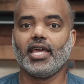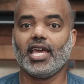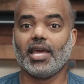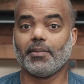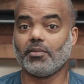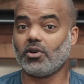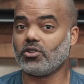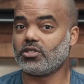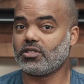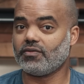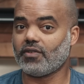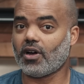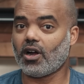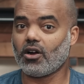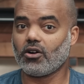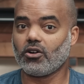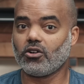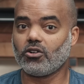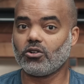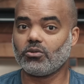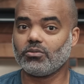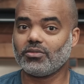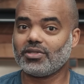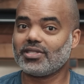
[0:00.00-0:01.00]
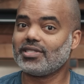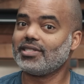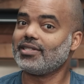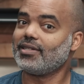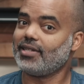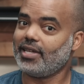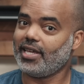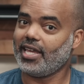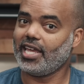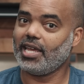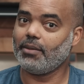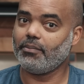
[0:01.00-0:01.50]
And most of our homes
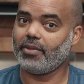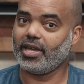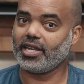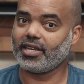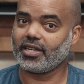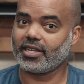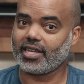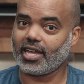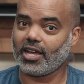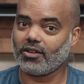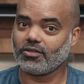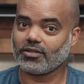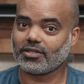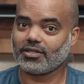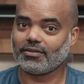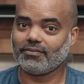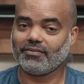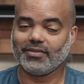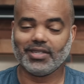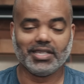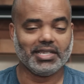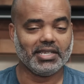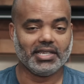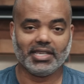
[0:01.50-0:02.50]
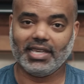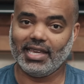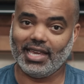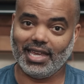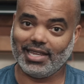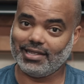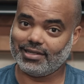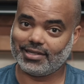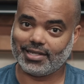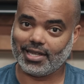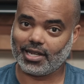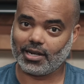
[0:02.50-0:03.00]
and bank accounts
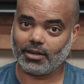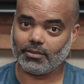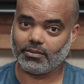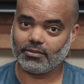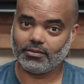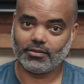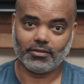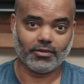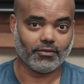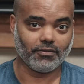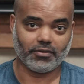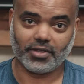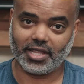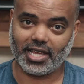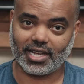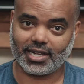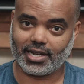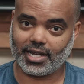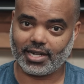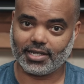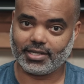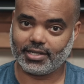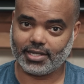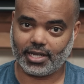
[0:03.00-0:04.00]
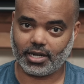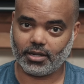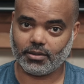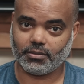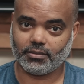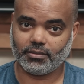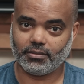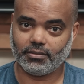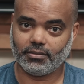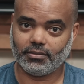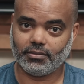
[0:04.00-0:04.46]
ain't set up for that kind of setup.